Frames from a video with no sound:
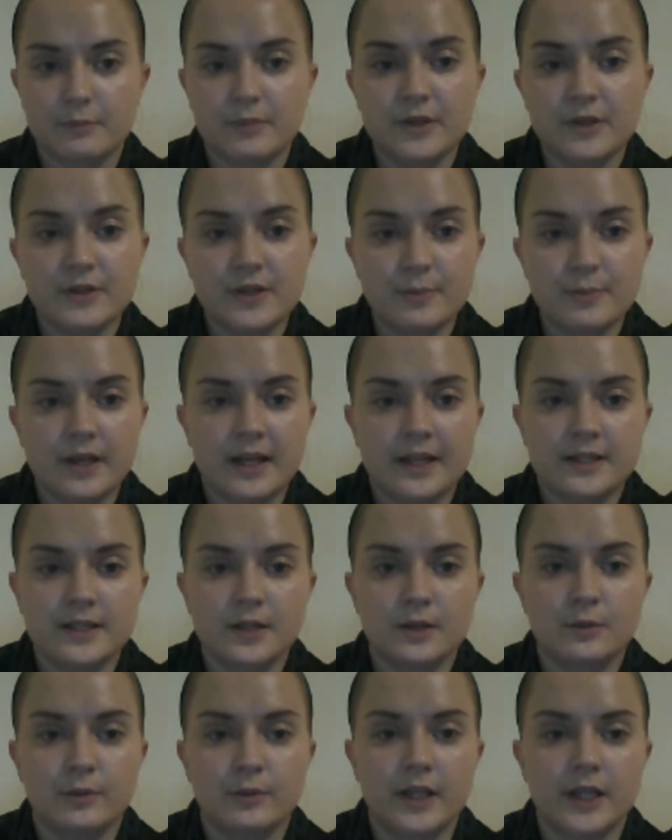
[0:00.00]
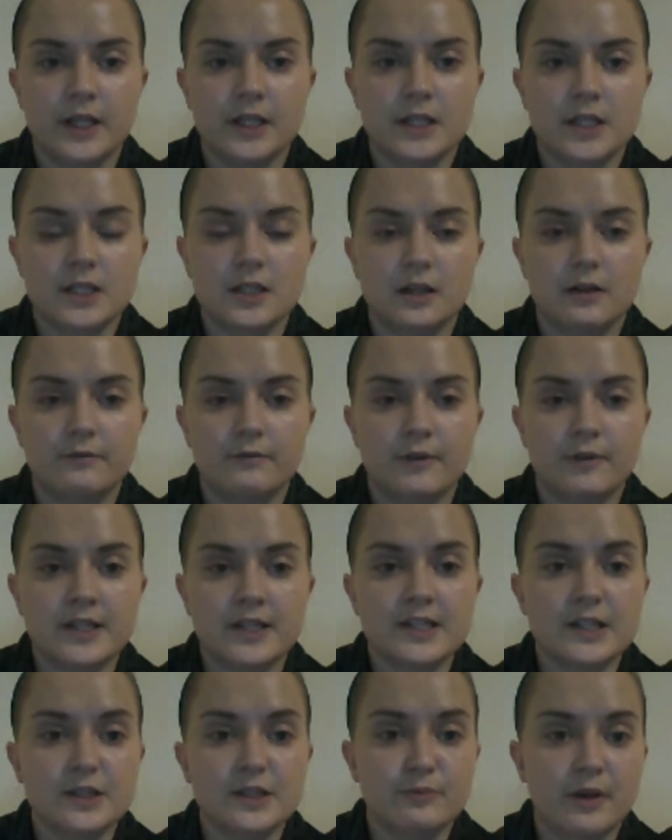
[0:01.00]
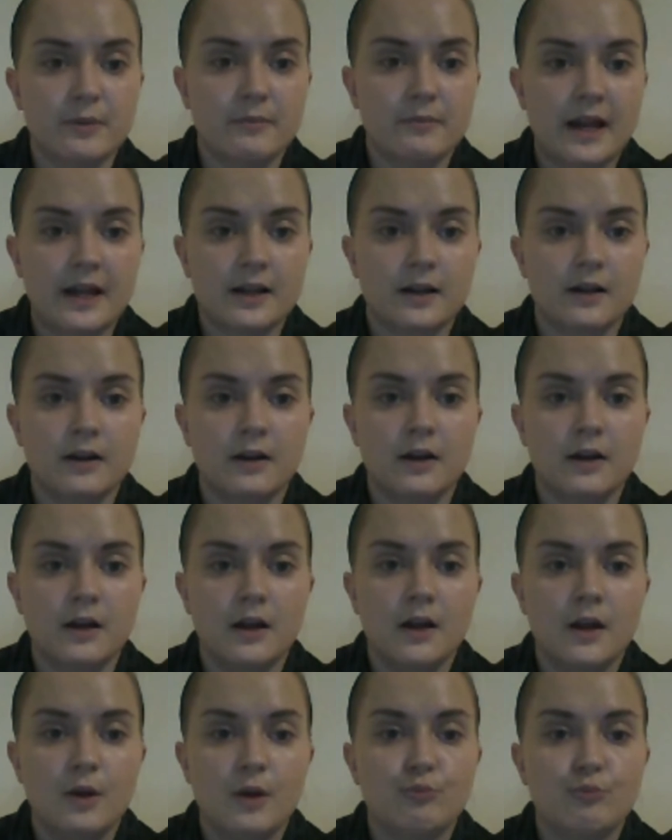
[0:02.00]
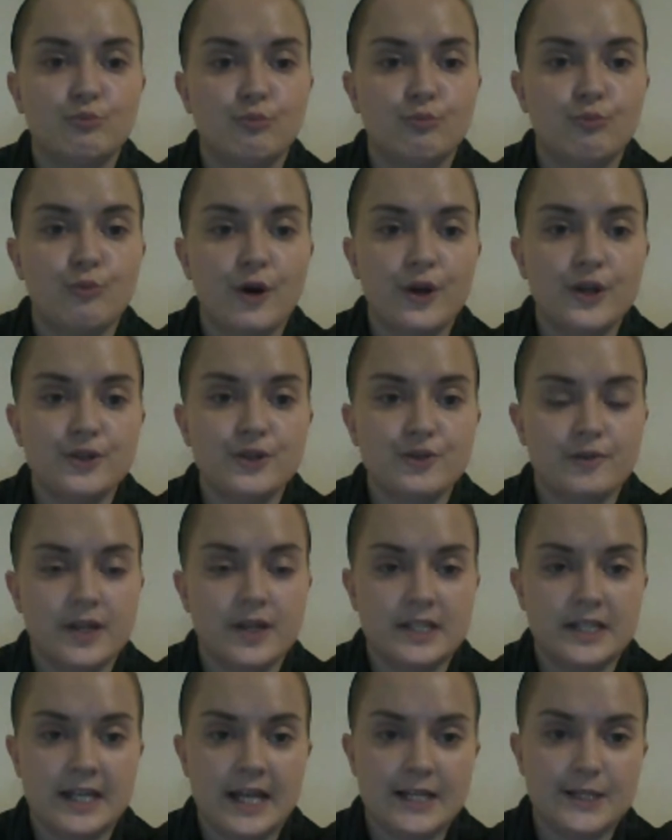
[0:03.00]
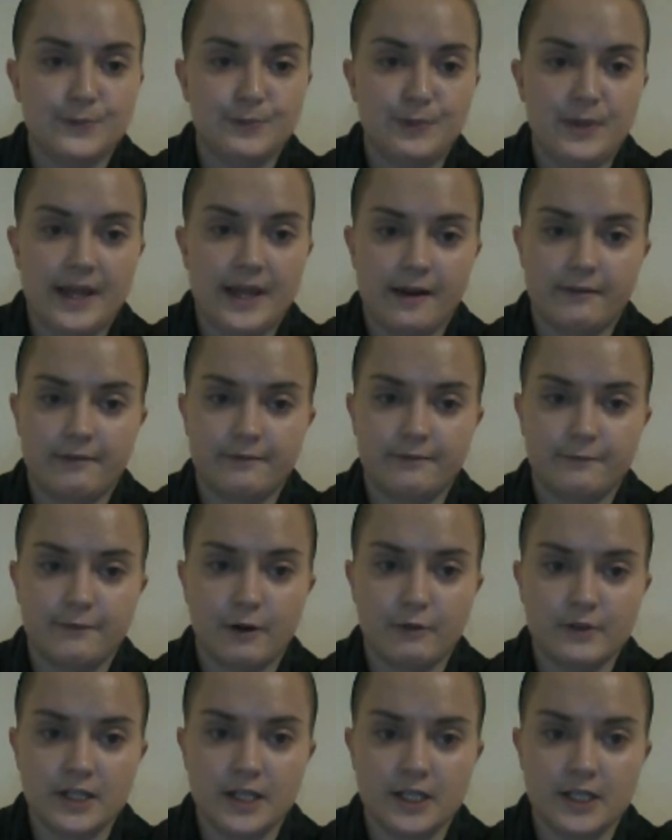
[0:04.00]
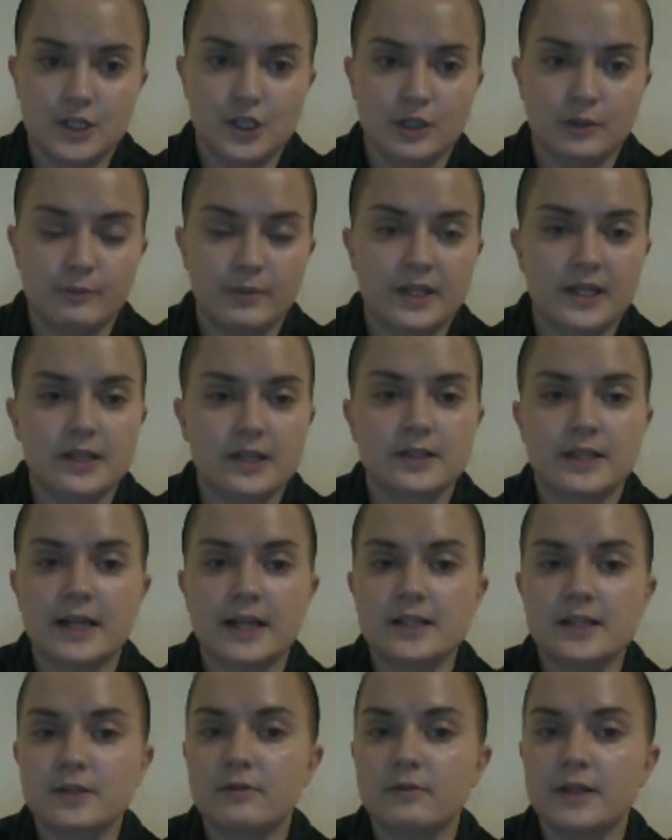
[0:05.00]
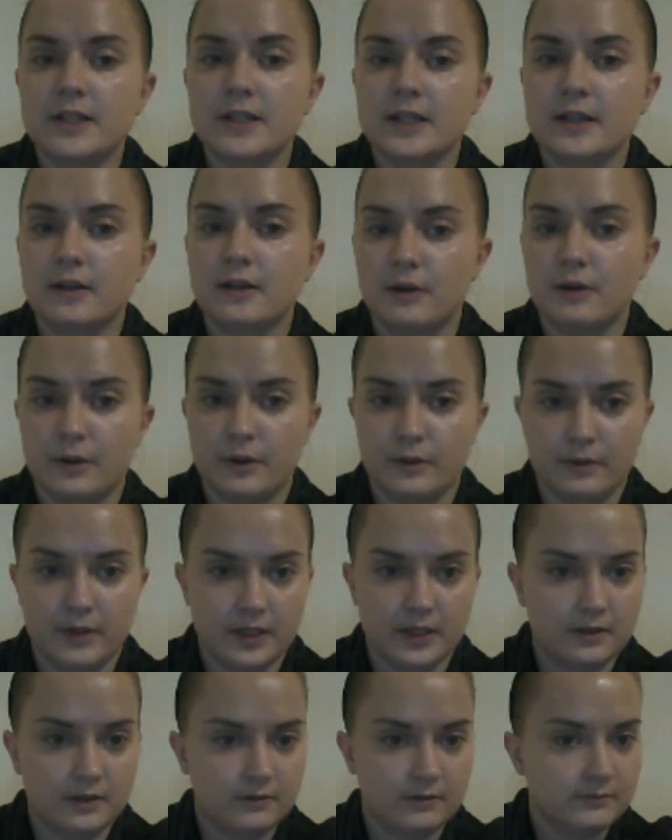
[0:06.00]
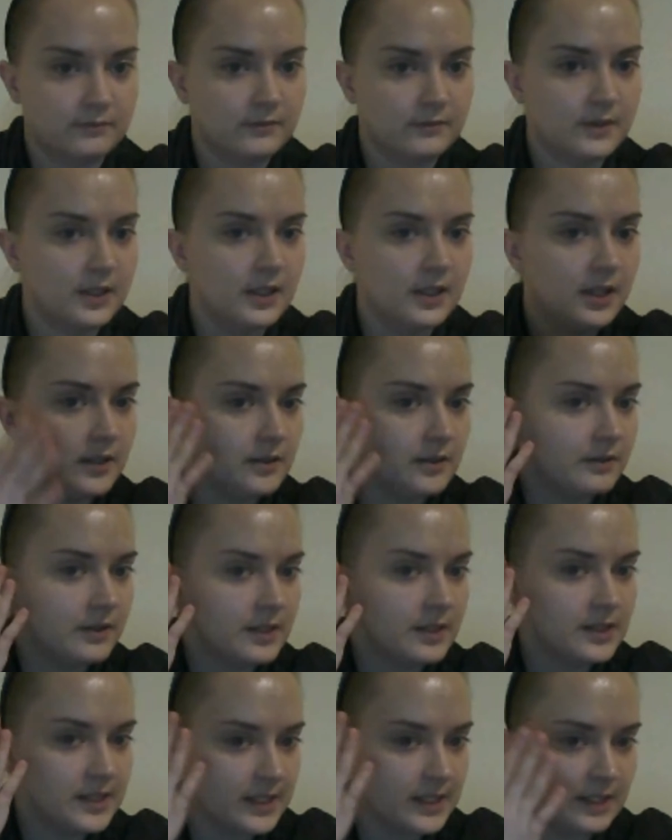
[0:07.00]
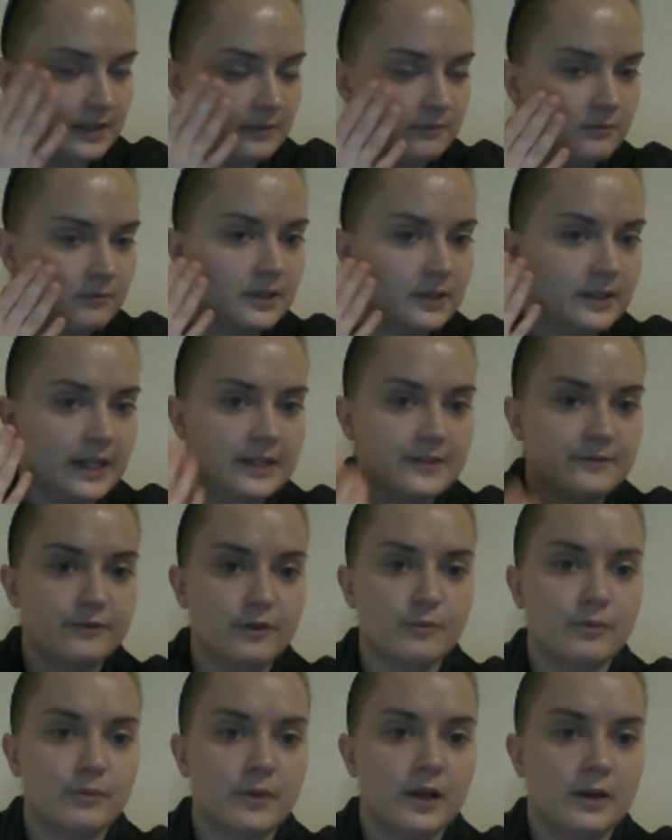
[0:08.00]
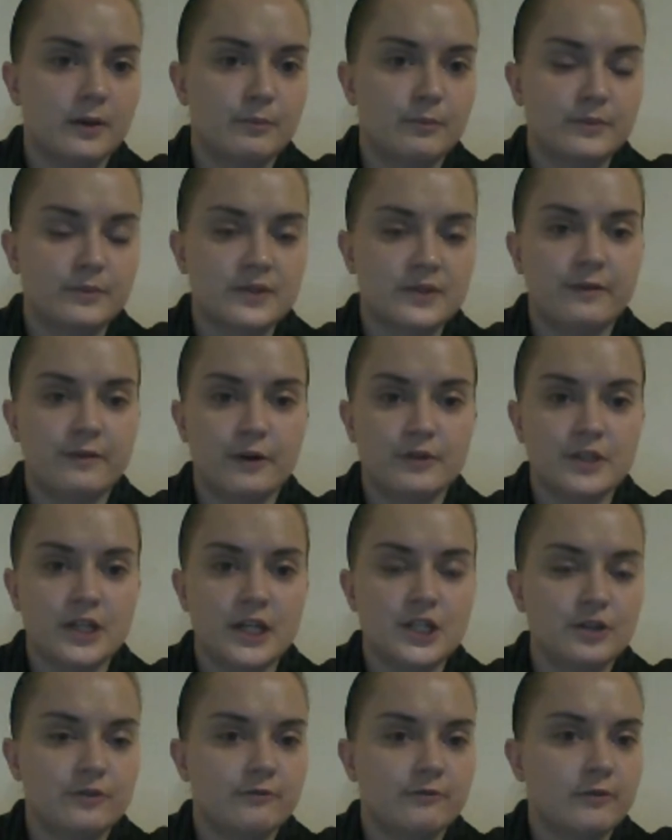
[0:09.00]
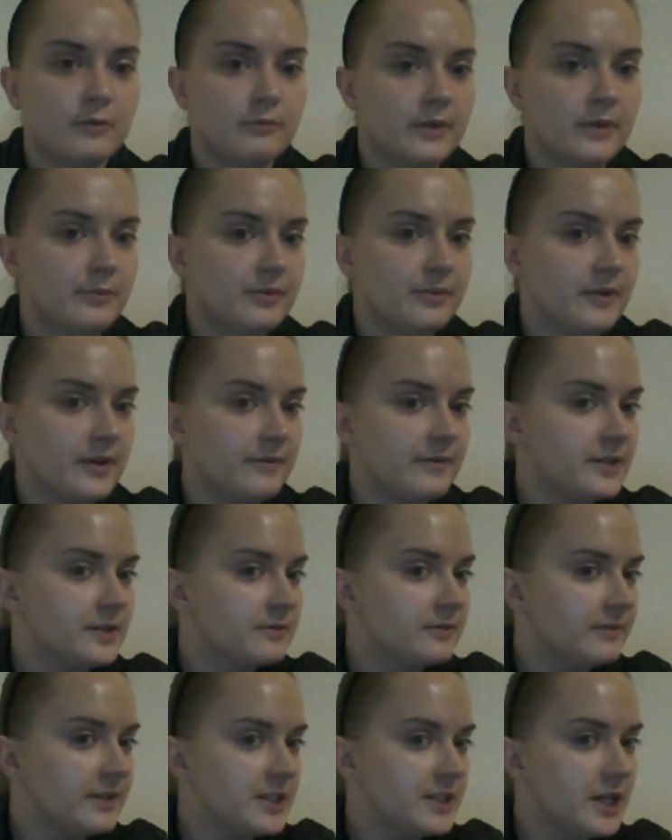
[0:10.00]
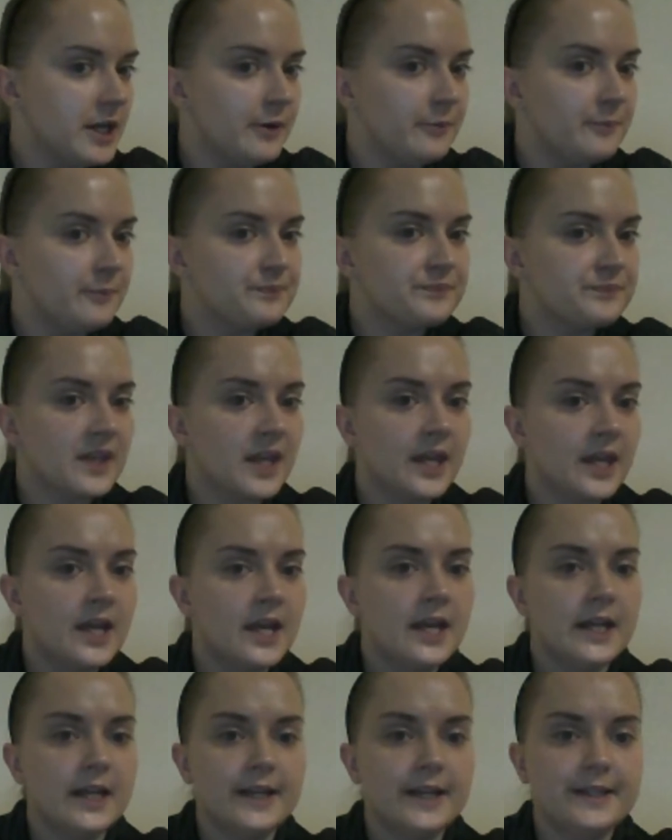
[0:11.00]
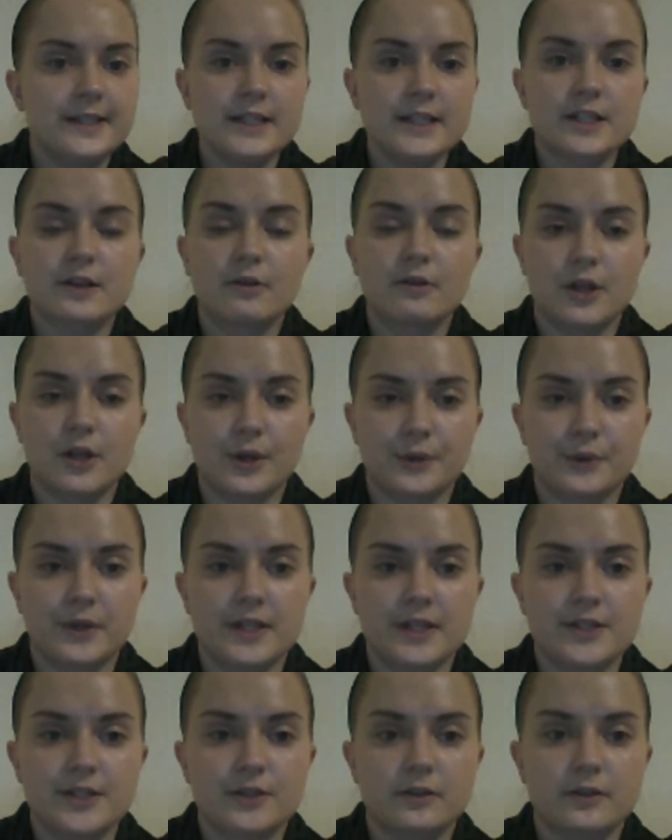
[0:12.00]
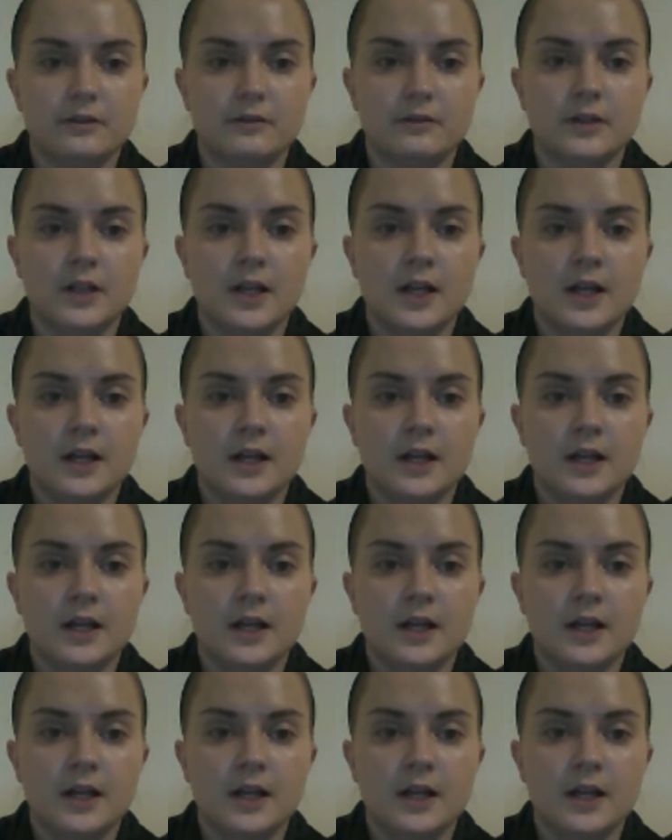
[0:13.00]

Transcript: Beautyblender with, for instance, my MAC Moisturizing SPF foundation, because that's already glowing. You can see that's from the foundation from my previous video. It is glowy, so